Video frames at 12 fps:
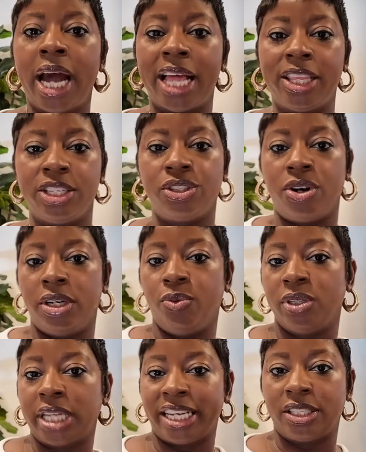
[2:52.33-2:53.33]
I just thought it
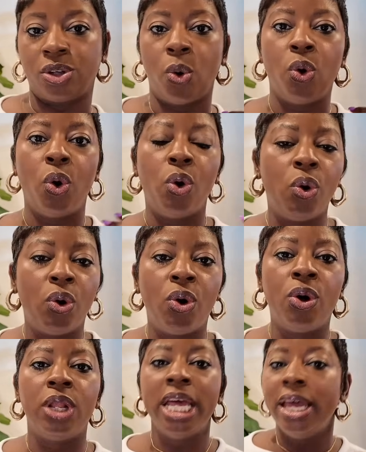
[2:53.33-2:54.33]
was so
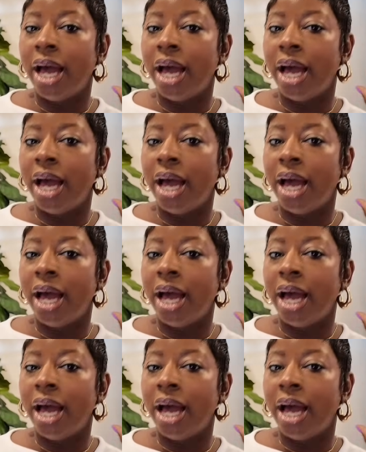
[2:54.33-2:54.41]
cool.